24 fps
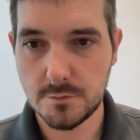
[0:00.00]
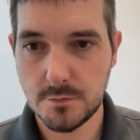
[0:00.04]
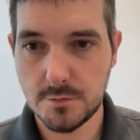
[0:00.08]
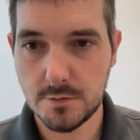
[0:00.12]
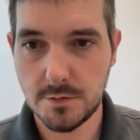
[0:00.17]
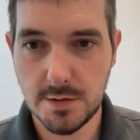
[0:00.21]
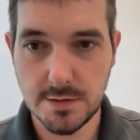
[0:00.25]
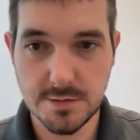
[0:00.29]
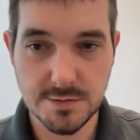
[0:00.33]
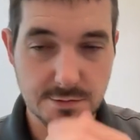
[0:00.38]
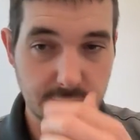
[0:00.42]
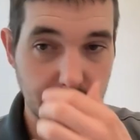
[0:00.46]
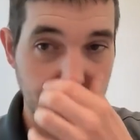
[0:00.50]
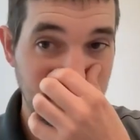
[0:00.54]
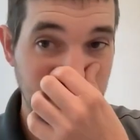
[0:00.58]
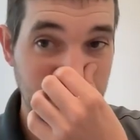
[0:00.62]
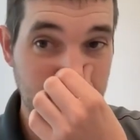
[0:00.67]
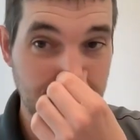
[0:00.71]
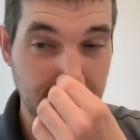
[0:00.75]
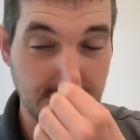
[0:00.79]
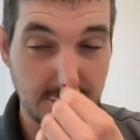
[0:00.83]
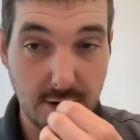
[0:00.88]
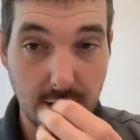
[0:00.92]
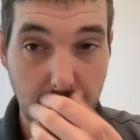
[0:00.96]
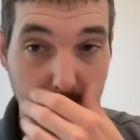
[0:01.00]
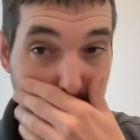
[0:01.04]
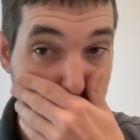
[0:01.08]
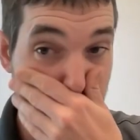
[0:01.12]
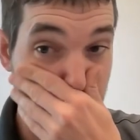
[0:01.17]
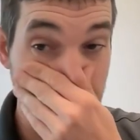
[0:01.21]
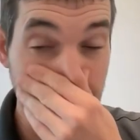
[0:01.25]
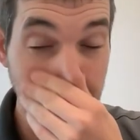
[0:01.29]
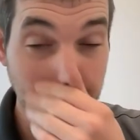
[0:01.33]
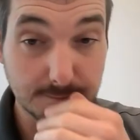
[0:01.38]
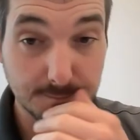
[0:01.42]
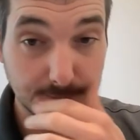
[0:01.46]
Okay, so this
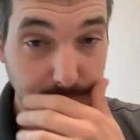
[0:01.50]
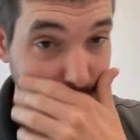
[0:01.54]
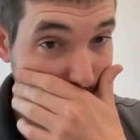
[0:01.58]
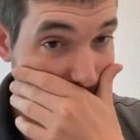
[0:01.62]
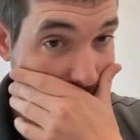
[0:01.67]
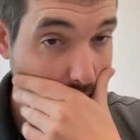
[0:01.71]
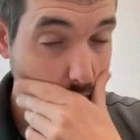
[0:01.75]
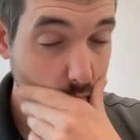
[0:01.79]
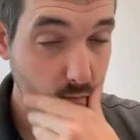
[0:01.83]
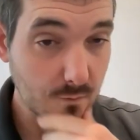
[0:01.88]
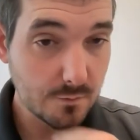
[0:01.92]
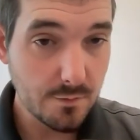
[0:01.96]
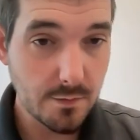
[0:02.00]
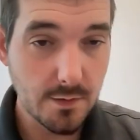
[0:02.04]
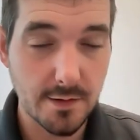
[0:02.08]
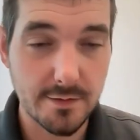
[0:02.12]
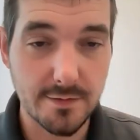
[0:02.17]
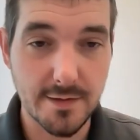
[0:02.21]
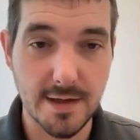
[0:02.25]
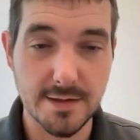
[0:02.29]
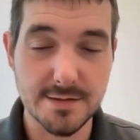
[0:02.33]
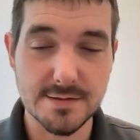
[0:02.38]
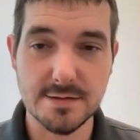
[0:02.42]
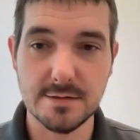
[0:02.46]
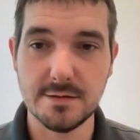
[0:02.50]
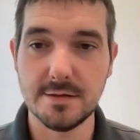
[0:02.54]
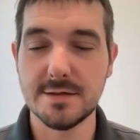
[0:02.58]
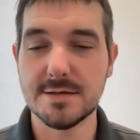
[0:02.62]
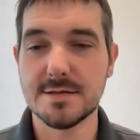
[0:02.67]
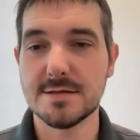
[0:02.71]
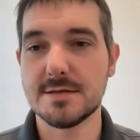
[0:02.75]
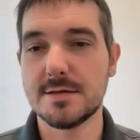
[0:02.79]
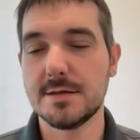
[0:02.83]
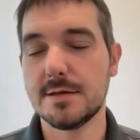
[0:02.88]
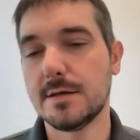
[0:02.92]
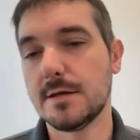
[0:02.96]
property that's
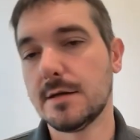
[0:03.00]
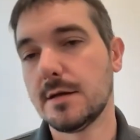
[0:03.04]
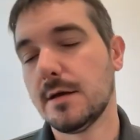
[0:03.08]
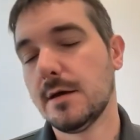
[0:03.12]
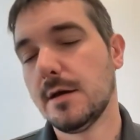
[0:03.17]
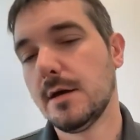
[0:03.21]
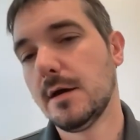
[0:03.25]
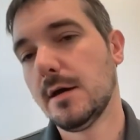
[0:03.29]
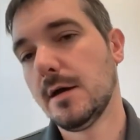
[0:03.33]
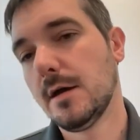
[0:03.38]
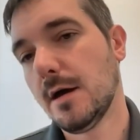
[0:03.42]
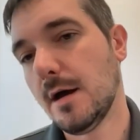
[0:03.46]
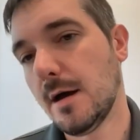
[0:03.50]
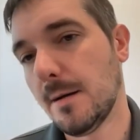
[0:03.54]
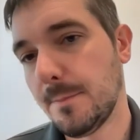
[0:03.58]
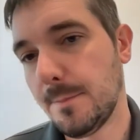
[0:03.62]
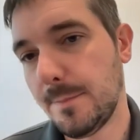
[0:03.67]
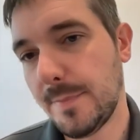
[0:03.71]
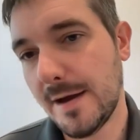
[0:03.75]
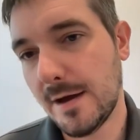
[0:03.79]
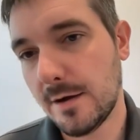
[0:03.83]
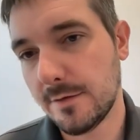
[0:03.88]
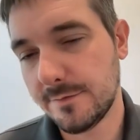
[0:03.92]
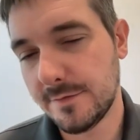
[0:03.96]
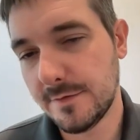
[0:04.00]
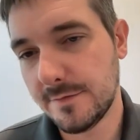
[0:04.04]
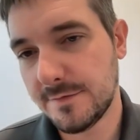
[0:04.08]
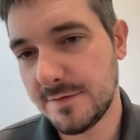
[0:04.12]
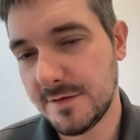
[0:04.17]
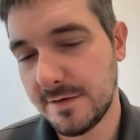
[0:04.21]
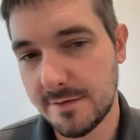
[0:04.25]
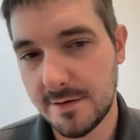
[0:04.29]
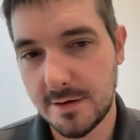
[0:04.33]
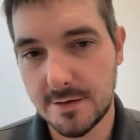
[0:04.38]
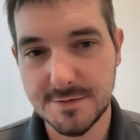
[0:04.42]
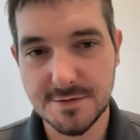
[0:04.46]
listed about
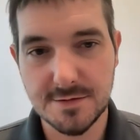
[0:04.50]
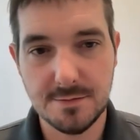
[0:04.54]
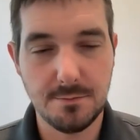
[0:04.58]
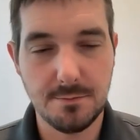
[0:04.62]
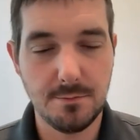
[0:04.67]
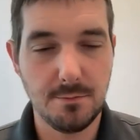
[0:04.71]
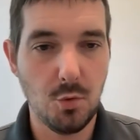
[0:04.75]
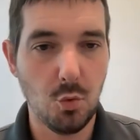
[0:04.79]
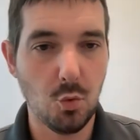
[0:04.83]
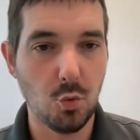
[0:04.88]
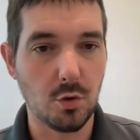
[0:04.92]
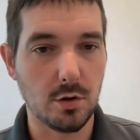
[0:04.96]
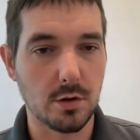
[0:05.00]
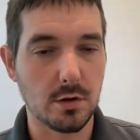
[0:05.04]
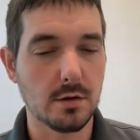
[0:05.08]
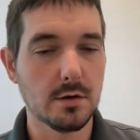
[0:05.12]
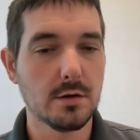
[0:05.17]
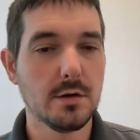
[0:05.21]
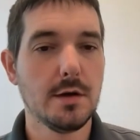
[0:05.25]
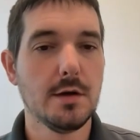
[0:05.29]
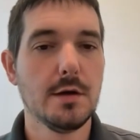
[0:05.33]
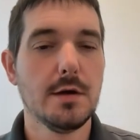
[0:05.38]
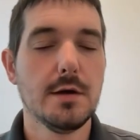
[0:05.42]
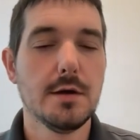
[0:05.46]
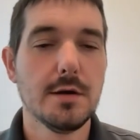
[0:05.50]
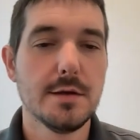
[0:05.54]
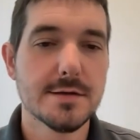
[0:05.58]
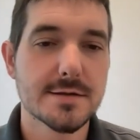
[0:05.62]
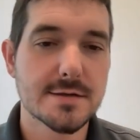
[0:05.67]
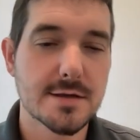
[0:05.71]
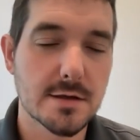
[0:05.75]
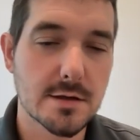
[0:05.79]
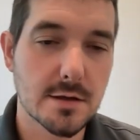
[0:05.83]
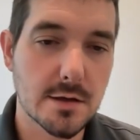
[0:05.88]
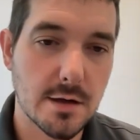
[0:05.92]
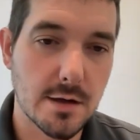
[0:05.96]
15,000 more,
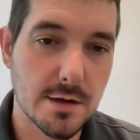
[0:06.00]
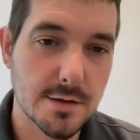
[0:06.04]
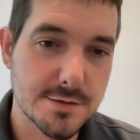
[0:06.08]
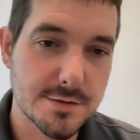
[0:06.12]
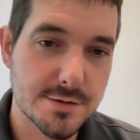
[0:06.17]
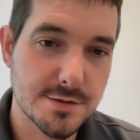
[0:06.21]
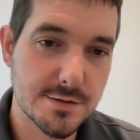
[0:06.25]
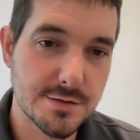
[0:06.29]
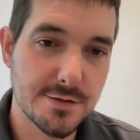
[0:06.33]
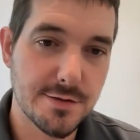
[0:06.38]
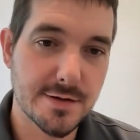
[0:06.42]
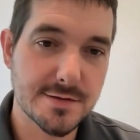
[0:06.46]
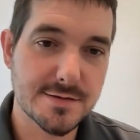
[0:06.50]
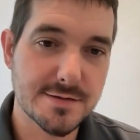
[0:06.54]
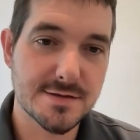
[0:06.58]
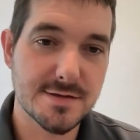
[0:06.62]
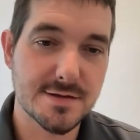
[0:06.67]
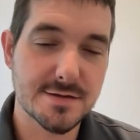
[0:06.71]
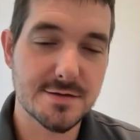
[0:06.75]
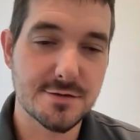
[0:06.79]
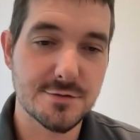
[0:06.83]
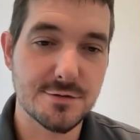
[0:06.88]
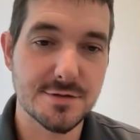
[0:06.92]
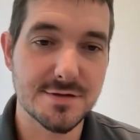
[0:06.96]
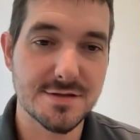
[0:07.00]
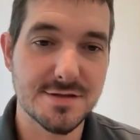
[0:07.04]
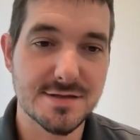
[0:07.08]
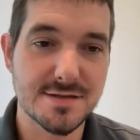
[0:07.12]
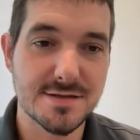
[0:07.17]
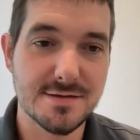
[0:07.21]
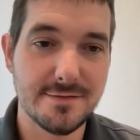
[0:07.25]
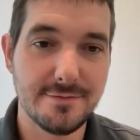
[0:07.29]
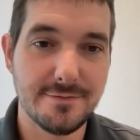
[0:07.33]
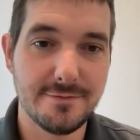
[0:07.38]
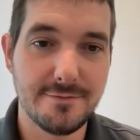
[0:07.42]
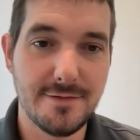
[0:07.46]
it's going to cost you
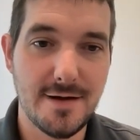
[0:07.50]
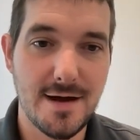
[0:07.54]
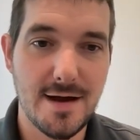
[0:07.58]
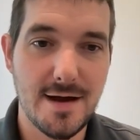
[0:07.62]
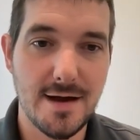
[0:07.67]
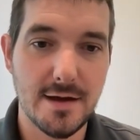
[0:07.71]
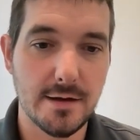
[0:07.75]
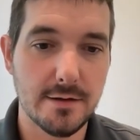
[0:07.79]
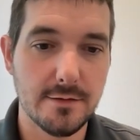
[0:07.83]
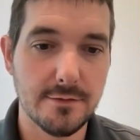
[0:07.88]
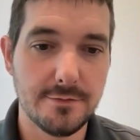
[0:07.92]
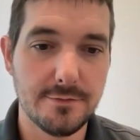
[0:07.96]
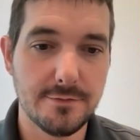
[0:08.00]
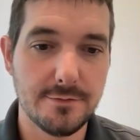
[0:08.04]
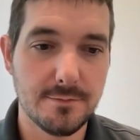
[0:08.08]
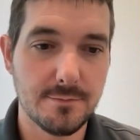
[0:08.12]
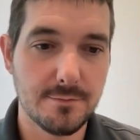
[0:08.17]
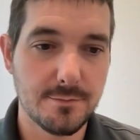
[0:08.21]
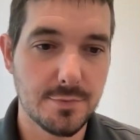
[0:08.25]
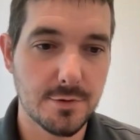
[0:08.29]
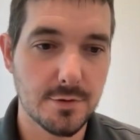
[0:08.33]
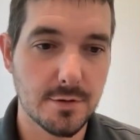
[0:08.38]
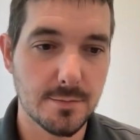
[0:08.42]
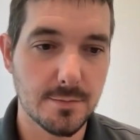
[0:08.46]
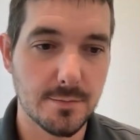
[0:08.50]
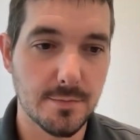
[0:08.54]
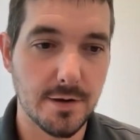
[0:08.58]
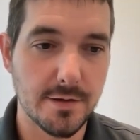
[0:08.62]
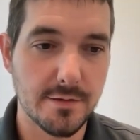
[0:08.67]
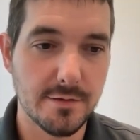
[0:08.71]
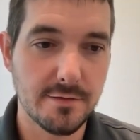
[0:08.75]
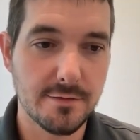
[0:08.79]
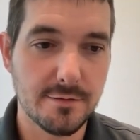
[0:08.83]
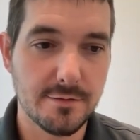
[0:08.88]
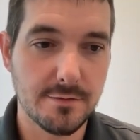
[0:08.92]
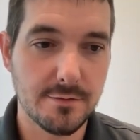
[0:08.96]
2,665 per
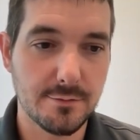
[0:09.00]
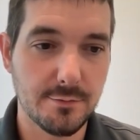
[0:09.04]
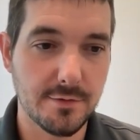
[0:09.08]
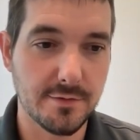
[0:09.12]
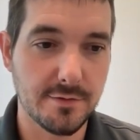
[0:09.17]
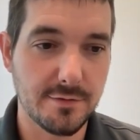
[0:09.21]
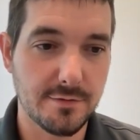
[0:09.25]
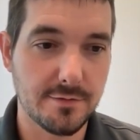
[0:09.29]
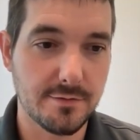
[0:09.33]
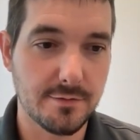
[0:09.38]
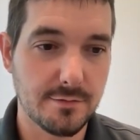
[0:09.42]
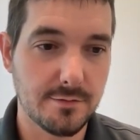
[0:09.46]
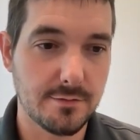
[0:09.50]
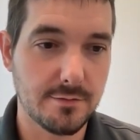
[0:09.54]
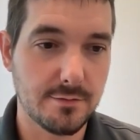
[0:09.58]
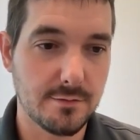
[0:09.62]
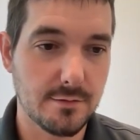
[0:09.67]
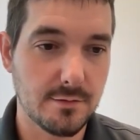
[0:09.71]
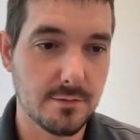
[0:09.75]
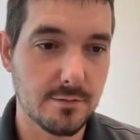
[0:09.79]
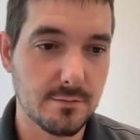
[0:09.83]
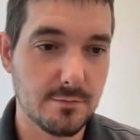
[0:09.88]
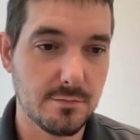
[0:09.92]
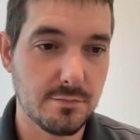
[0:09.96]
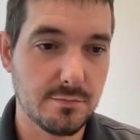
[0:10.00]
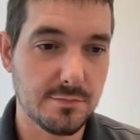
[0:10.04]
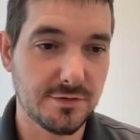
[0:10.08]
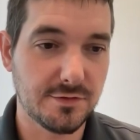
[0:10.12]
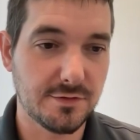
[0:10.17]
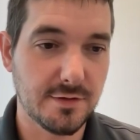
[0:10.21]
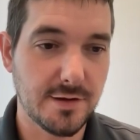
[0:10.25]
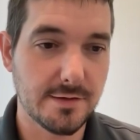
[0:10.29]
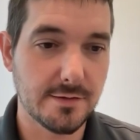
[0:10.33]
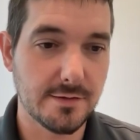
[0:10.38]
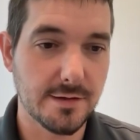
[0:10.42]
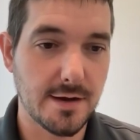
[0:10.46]
month with a
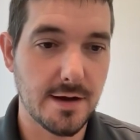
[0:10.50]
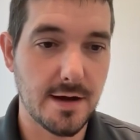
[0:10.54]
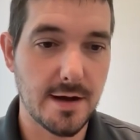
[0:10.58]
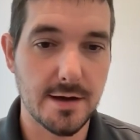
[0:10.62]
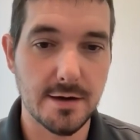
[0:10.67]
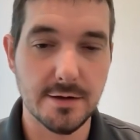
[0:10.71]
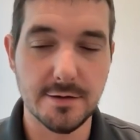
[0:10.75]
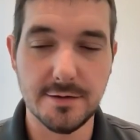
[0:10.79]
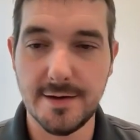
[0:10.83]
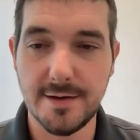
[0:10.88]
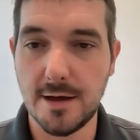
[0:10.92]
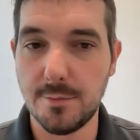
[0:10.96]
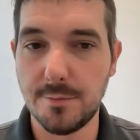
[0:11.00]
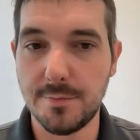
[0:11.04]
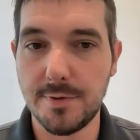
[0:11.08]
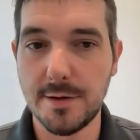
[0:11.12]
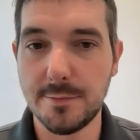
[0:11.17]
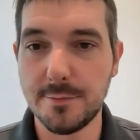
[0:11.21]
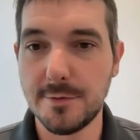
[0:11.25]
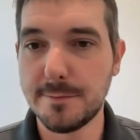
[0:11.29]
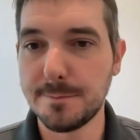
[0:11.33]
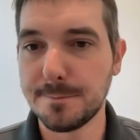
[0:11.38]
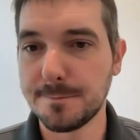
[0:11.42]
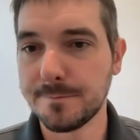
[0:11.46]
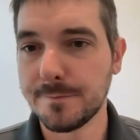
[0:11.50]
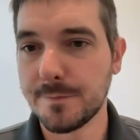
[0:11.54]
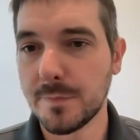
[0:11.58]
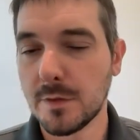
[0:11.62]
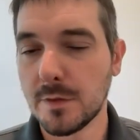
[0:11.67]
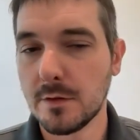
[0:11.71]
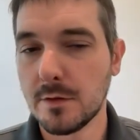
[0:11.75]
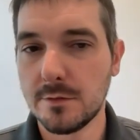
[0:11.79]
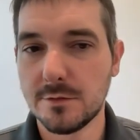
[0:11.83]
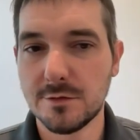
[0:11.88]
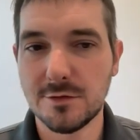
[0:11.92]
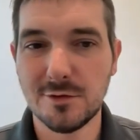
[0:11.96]
slightly higher down payment.
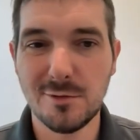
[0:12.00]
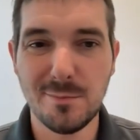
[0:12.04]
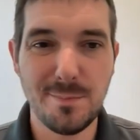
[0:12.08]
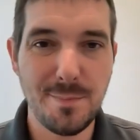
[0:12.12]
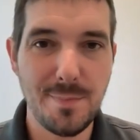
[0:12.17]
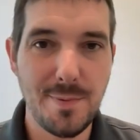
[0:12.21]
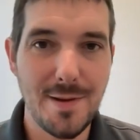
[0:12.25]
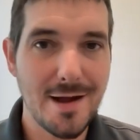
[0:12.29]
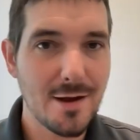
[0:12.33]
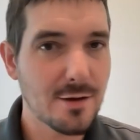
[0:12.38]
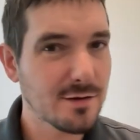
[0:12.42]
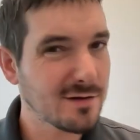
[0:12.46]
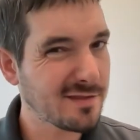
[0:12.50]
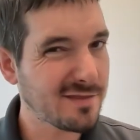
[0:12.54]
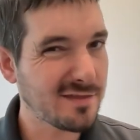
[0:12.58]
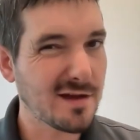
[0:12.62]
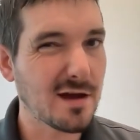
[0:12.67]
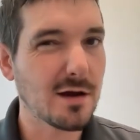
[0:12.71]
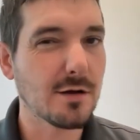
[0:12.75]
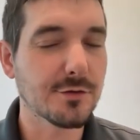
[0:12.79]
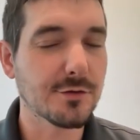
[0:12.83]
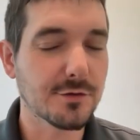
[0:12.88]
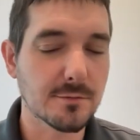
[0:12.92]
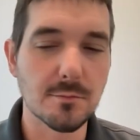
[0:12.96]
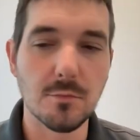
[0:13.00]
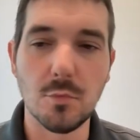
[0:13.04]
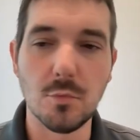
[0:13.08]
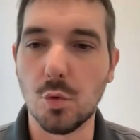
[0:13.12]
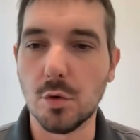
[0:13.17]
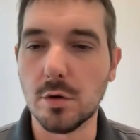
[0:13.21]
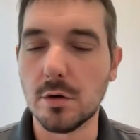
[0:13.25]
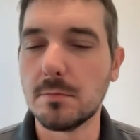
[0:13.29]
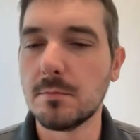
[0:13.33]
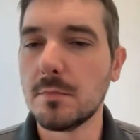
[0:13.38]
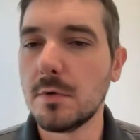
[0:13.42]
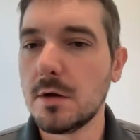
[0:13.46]
So about 1,000
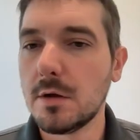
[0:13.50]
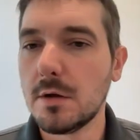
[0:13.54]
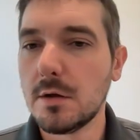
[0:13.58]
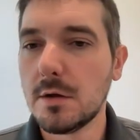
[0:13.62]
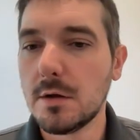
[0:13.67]
more